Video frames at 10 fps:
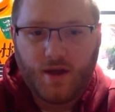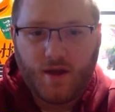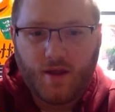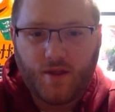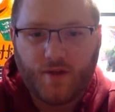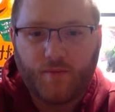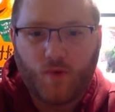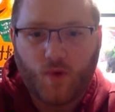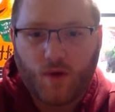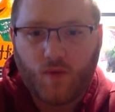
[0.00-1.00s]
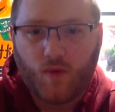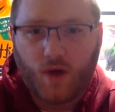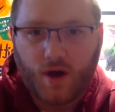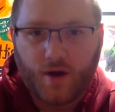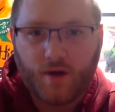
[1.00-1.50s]
the more
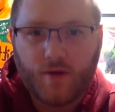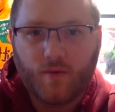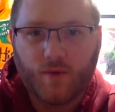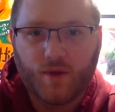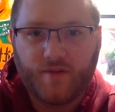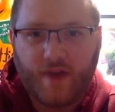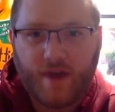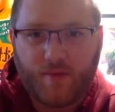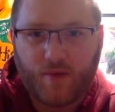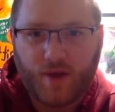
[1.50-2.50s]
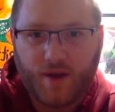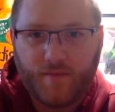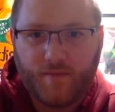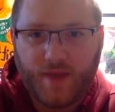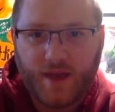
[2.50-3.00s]
water will evaporate,
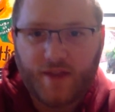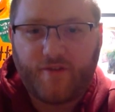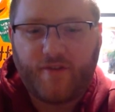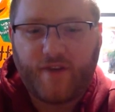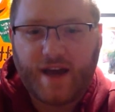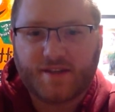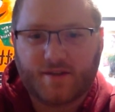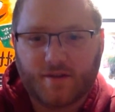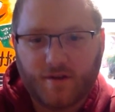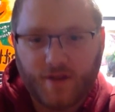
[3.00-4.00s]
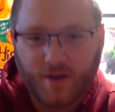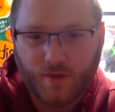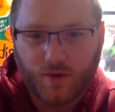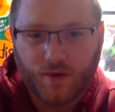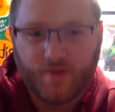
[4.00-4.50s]
and the faster it
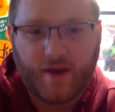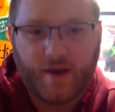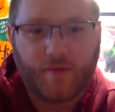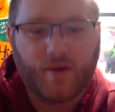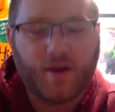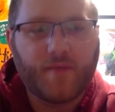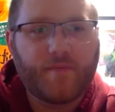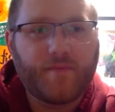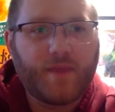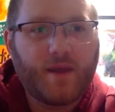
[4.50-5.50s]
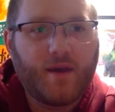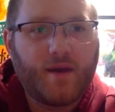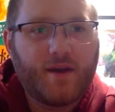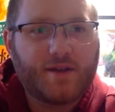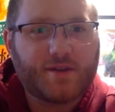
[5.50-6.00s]
will evaporate.
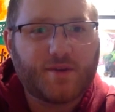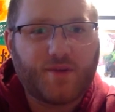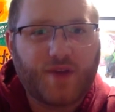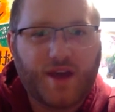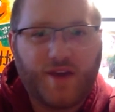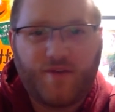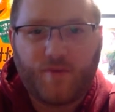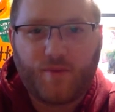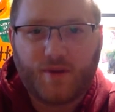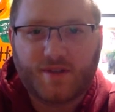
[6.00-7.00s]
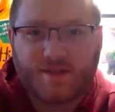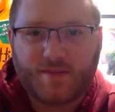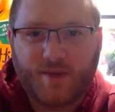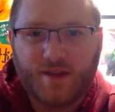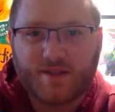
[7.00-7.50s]
So thank you for
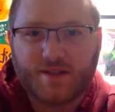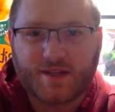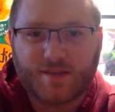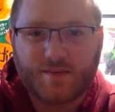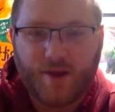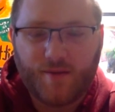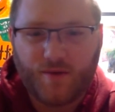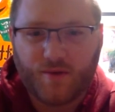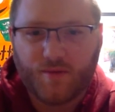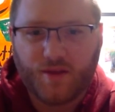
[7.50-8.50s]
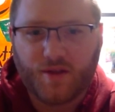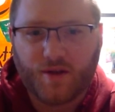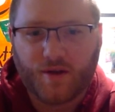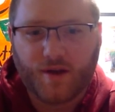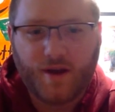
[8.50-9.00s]
participating in this experiment with me, third
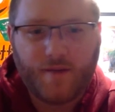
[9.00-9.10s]
grade.